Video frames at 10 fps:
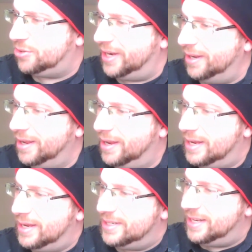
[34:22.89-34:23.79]
trail,
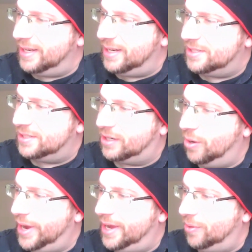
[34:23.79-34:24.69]
telling us to
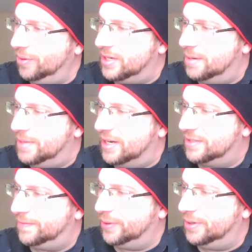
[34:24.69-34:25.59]
go ahead only to meet
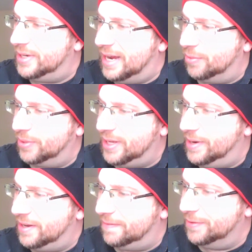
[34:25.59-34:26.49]
us further down
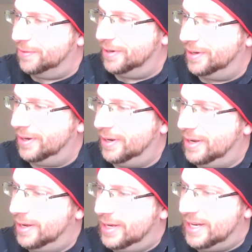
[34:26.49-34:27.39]
without any food.
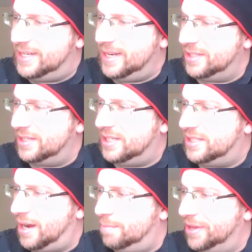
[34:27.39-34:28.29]
He tells us he
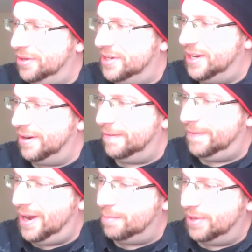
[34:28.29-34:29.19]
saw a mother deer and a
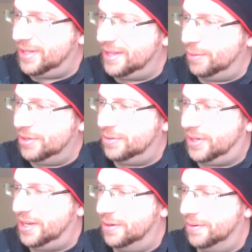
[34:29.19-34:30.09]
fawn, but thought they were too
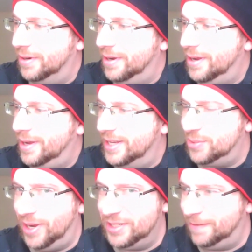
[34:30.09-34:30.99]
cute
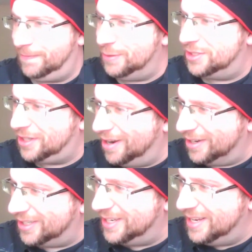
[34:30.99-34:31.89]
as well as a few
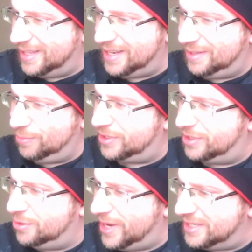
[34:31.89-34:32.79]
skunks that he was
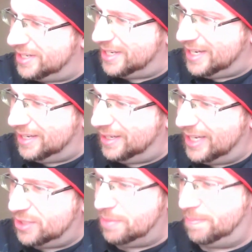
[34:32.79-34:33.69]
too hesitant to eat lest we